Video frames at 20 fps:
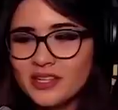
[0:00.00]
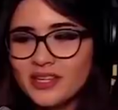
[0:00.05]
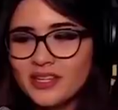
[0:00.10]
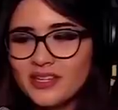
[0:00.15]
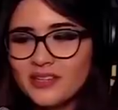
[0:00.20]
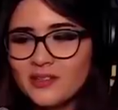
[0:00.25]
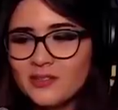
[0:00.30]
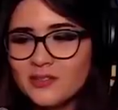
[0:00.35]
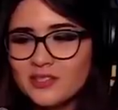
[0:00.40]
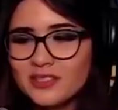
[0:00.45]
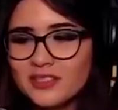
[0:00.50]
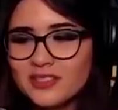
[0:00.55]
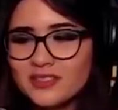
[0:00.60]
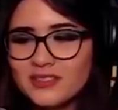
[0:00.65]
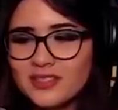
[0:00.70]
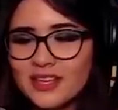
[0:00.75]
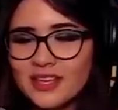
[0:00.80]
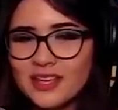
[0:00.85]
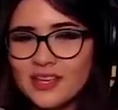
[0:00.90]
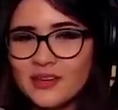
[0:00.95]
What do they usually
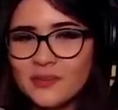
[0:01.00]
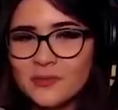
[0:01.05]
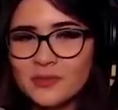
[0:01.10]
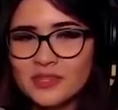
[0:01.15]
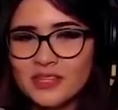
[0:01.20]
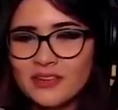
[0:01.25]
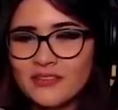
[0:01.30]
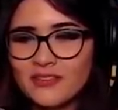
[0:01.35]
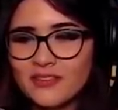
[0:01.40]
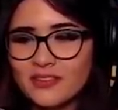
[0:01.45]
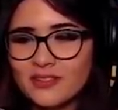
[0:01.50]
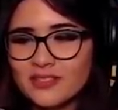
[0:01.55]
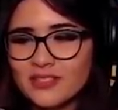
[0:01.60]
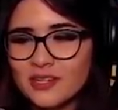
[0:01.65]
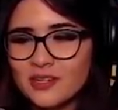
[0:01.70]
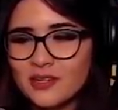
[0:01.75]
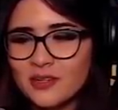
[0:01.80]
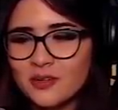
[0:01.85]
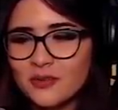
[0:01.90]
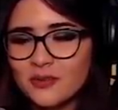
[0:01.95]
say when they
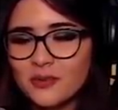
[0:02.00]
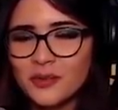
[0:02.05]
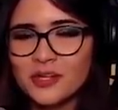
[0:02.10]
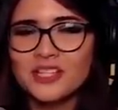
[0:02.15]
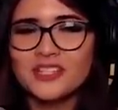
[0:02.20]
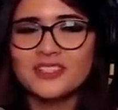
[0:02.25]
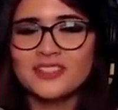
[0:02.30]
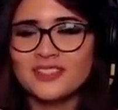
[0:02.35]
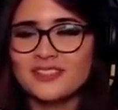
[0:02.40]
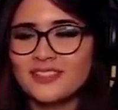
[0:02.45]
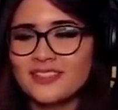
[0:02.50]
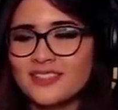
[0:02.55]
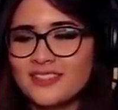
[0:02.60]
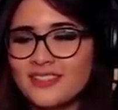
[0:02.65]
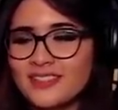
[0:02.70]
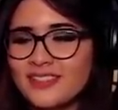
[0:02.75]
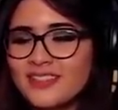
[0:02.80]
first hear your voice?